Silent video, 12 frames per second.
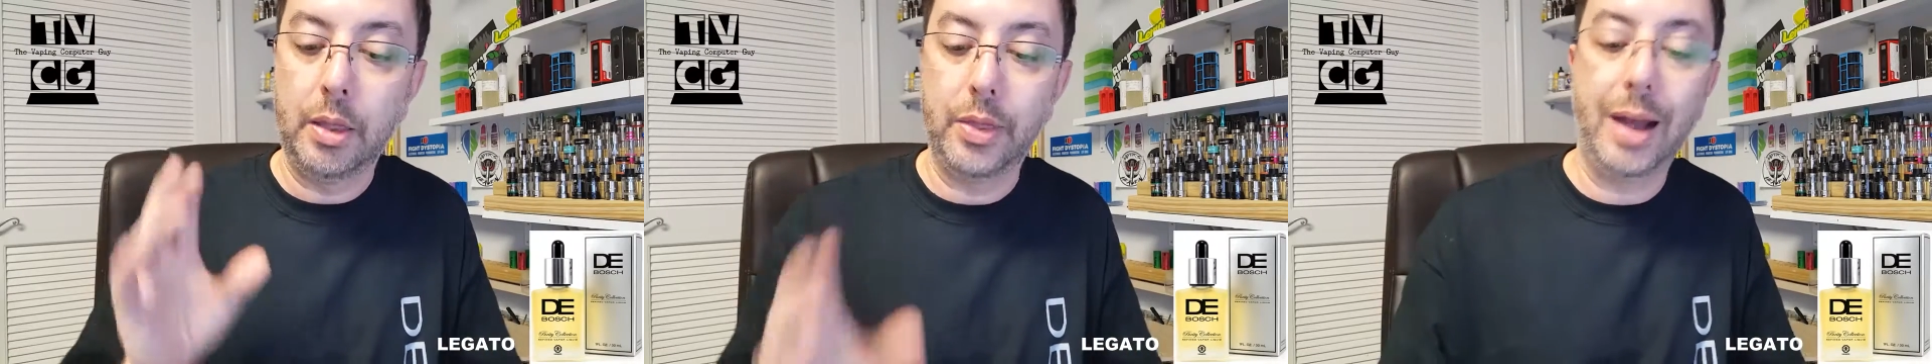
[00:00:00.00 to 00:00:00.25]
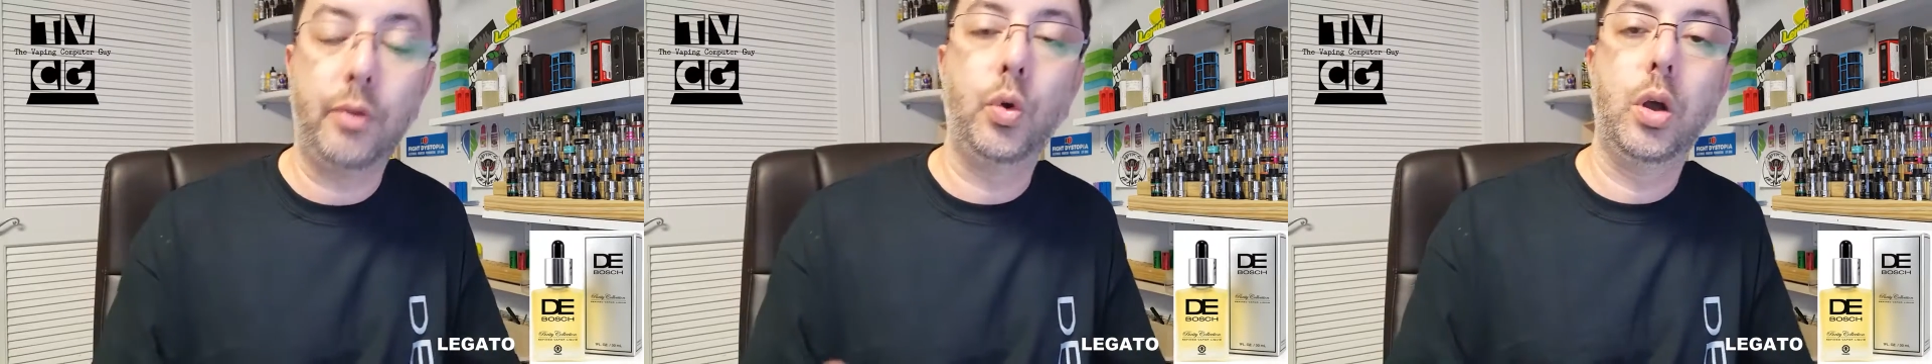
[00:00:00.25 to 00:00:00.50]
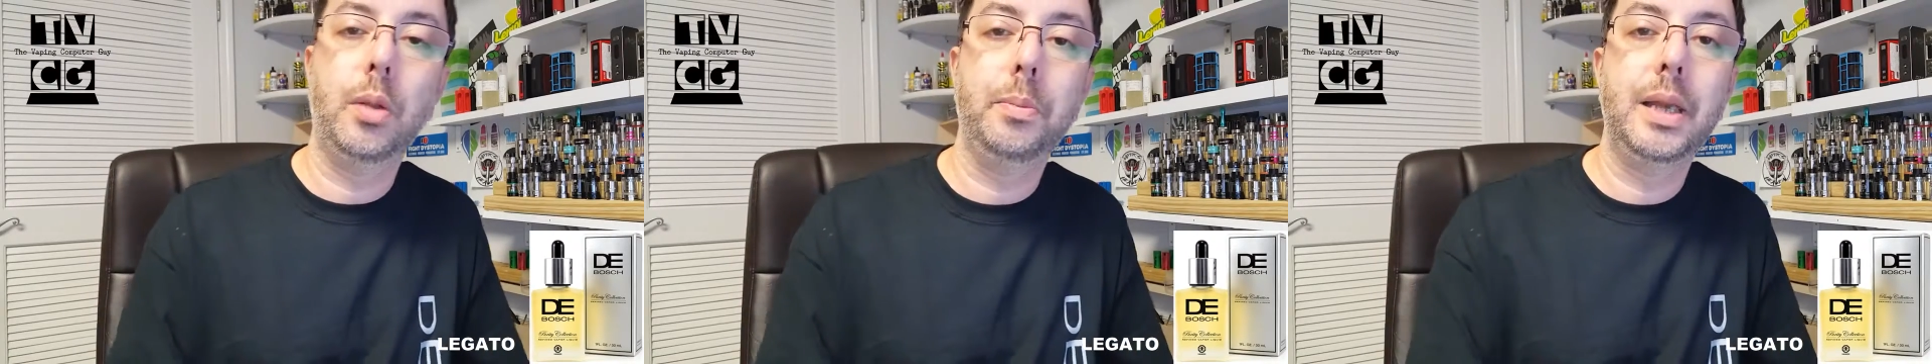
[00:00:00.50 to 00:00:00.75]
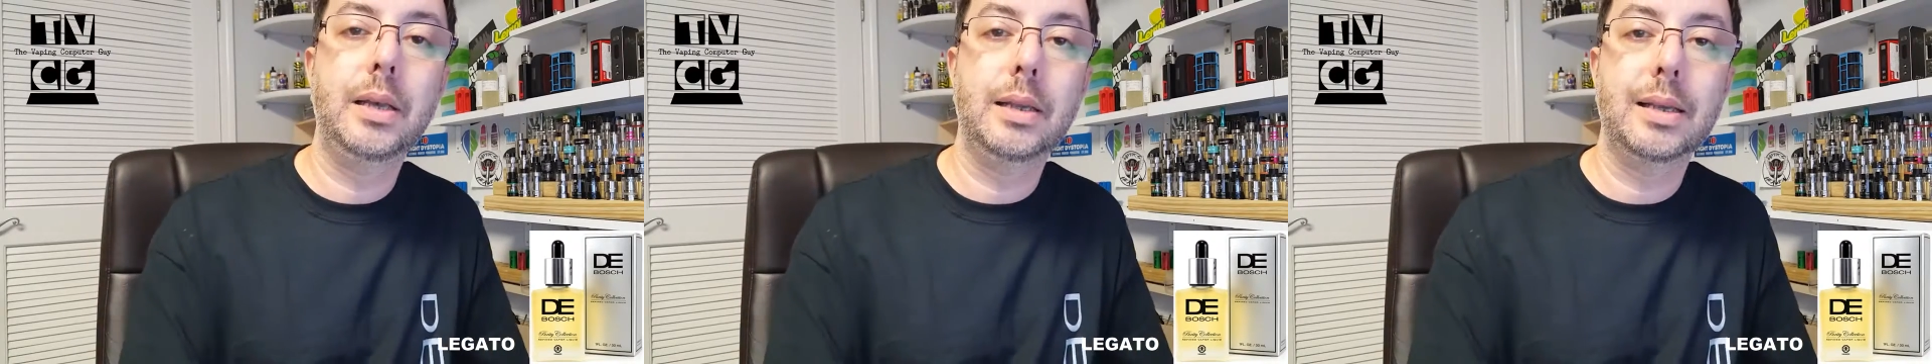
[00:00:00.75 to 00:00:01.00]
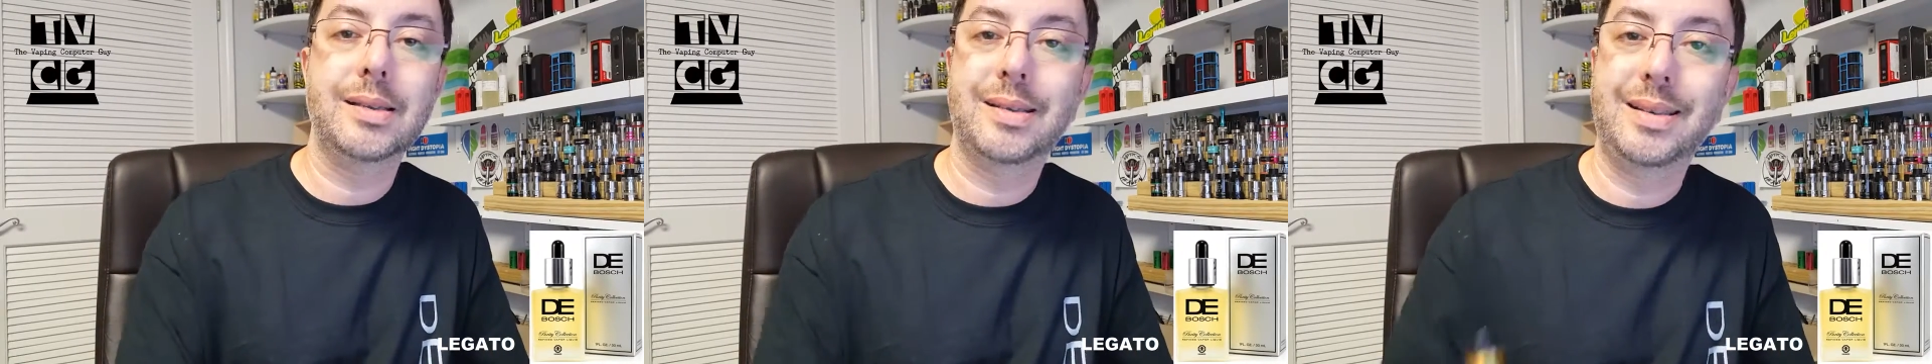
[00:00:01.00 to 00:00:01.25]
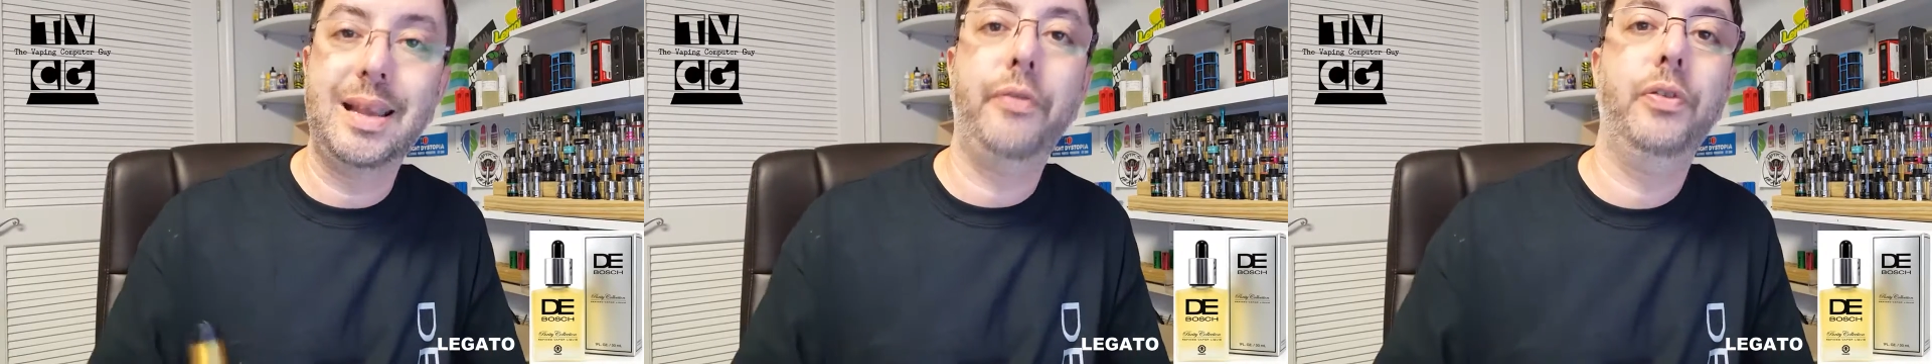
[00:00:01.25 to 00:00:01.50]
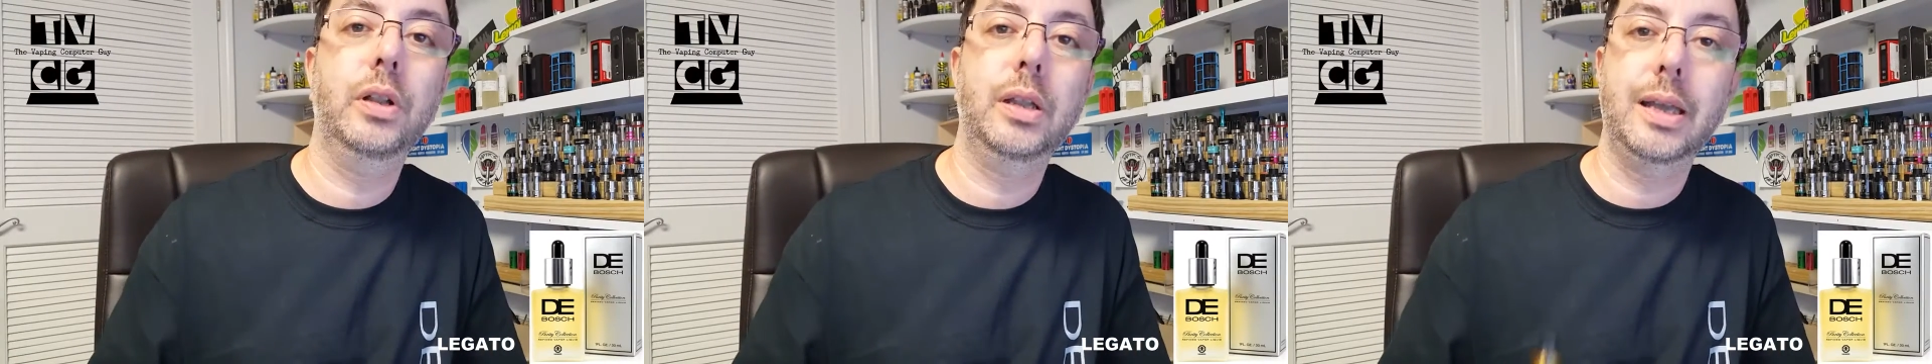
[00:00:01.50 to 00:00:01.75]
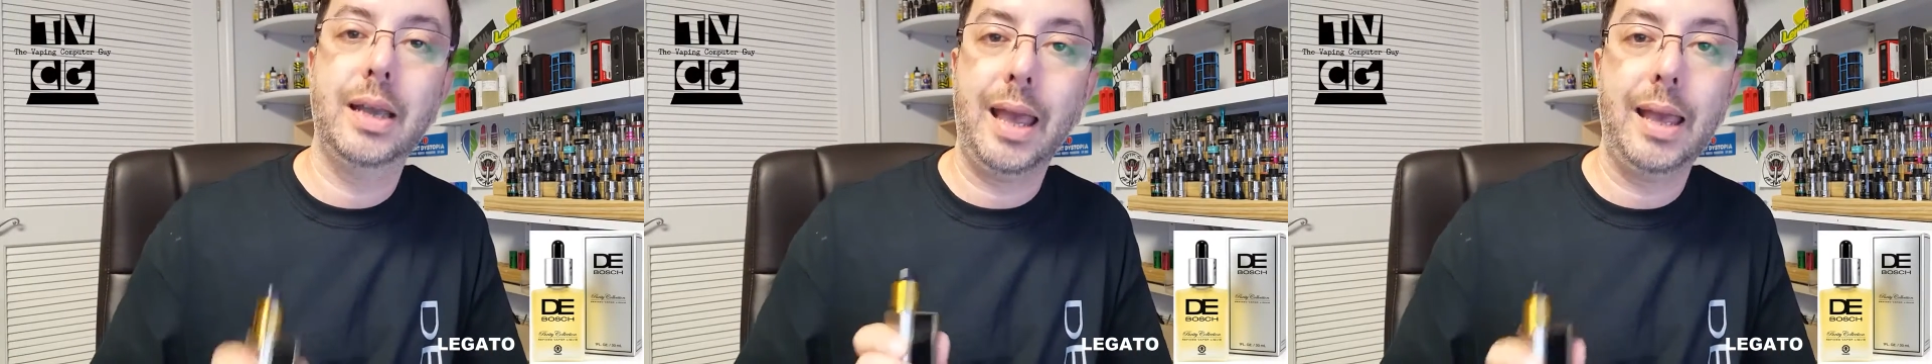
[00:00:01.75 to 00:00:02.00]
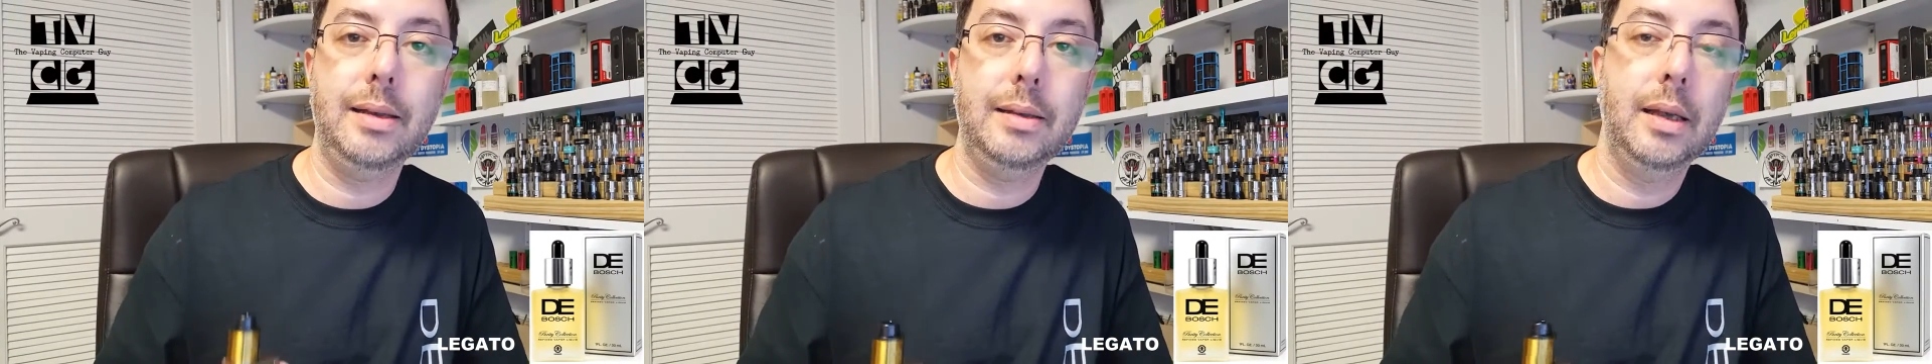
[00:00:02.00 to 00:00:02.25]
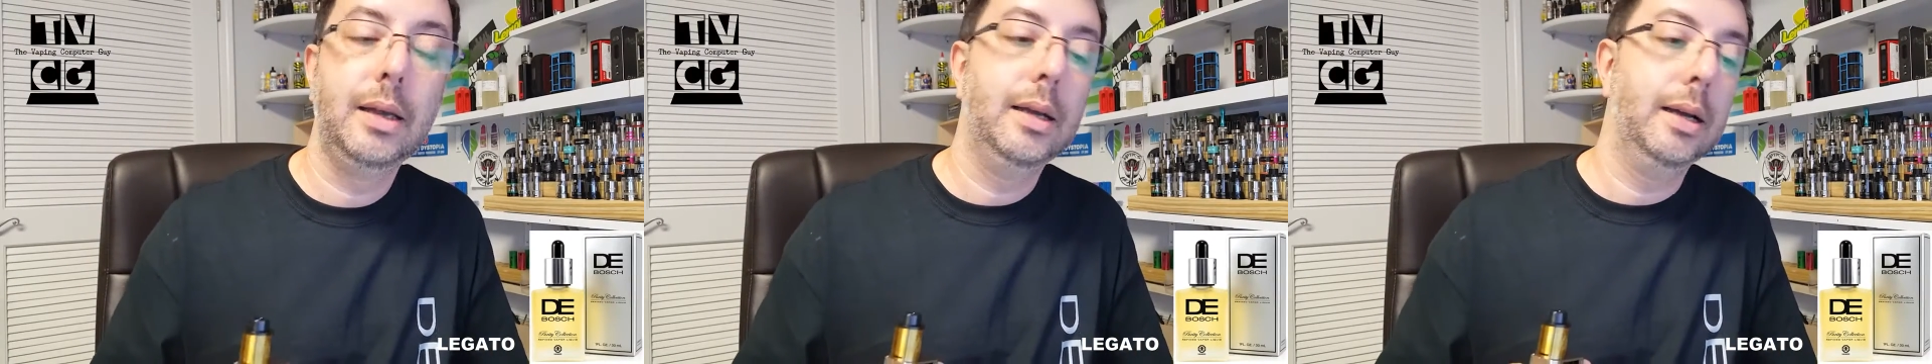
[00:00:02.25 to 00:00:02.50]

That Royal Mint is definitely an 8,